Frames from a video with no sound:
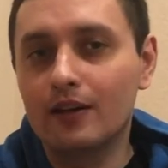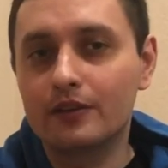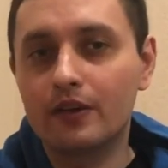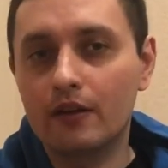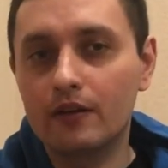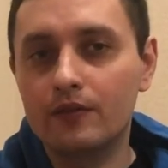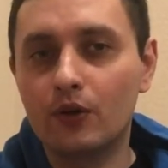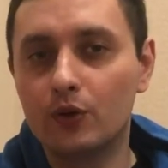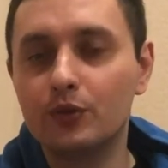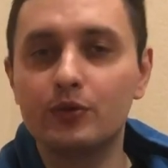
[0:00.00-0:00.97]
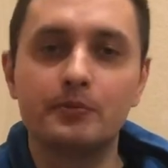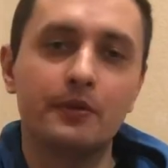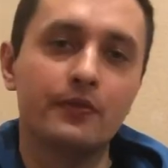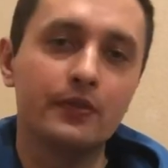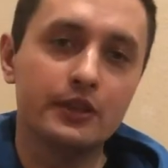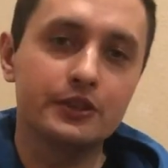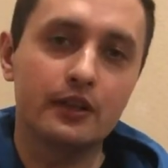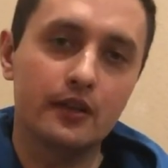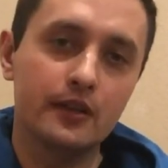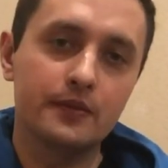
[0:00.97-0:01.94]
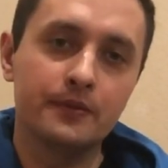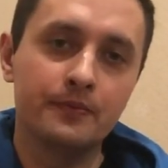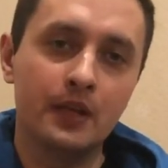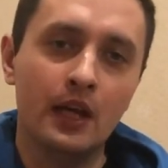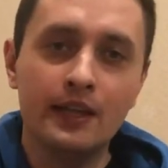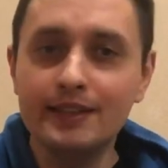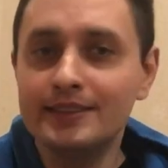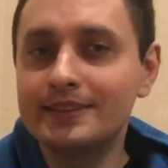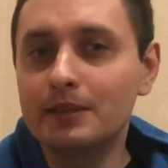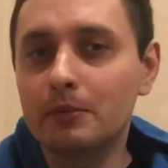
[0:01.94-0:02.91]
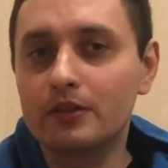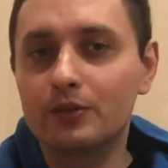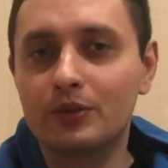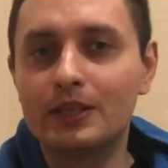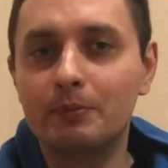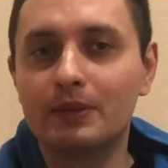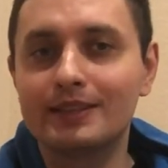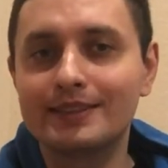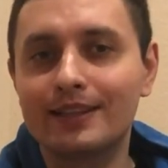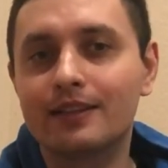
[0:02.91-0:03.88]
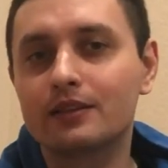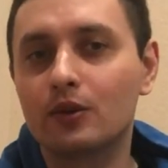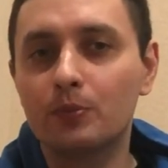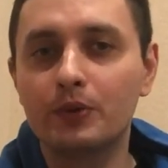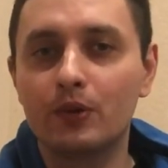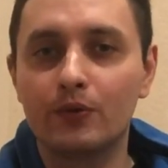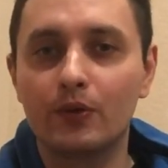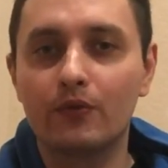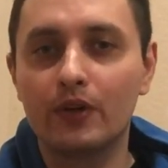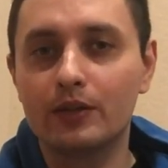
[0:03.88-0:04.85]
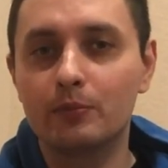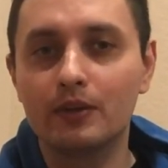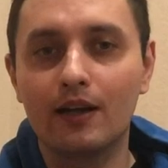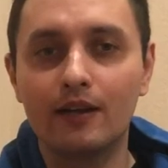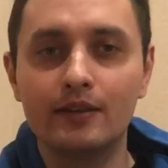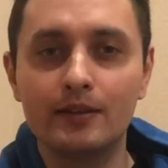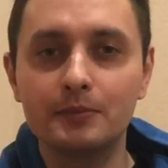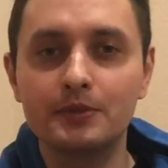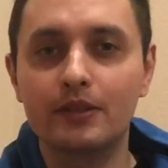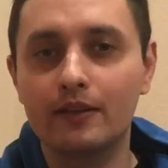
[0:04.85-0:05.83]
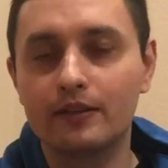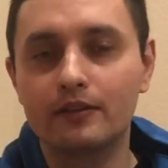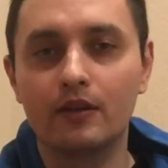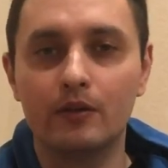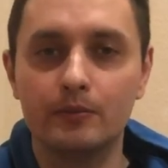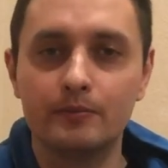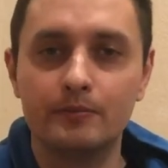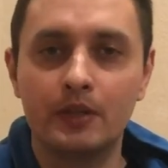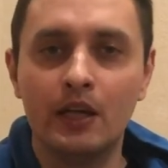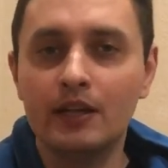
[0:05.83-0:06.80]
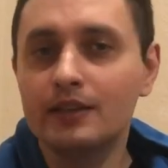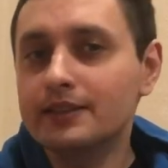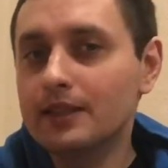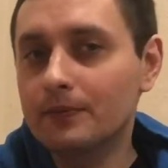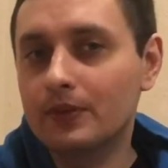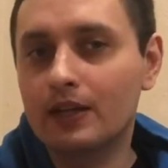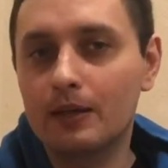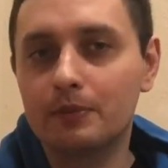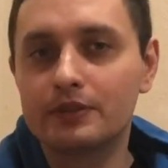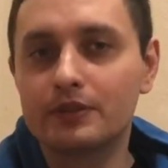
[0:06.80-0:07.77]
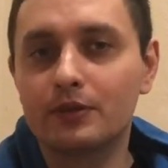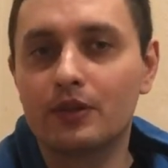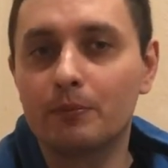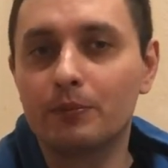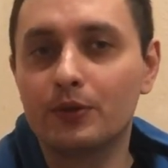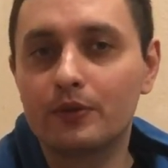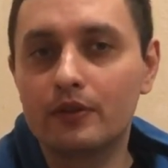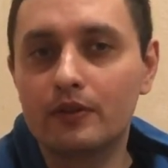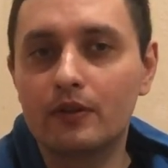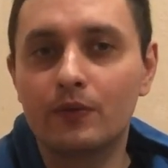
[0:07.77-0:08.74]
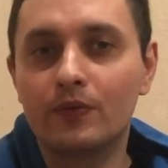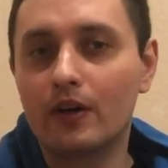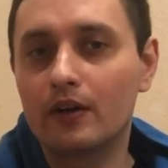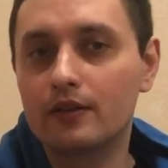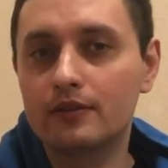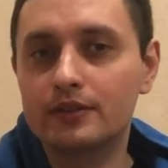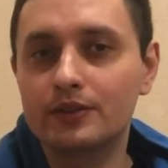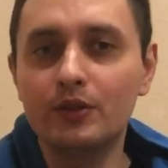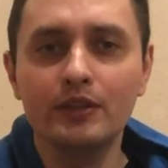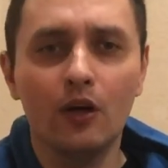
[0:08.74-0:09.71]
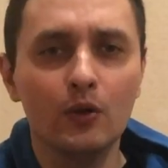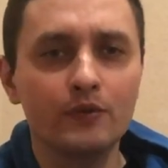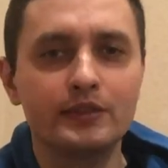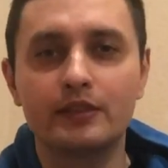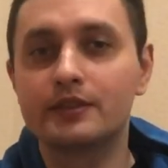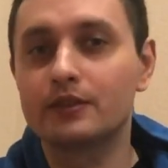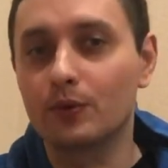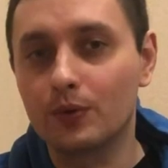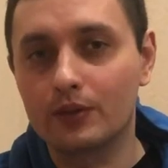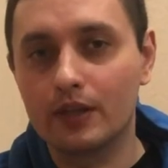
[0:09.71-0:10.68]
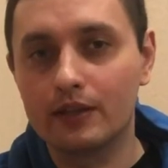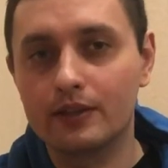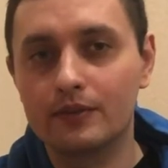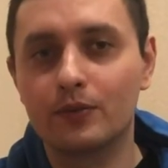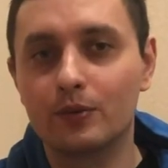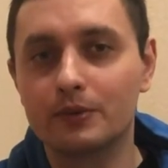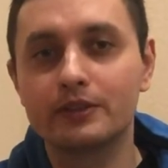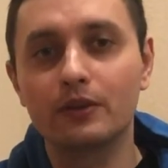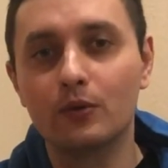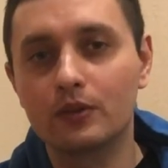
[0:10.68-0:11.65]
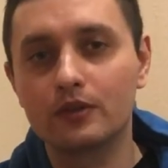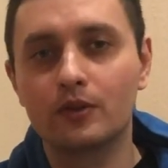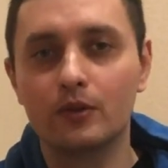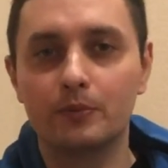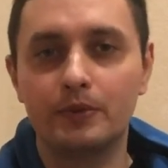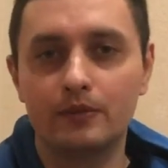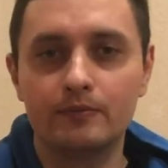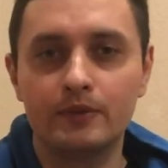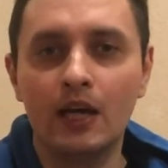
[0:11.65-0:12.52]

hard drive or USB flash drive. It's similar to keeping a second copy of your valuable items right at home. If something happens to your computer or files, you can always restore your data from this local copy.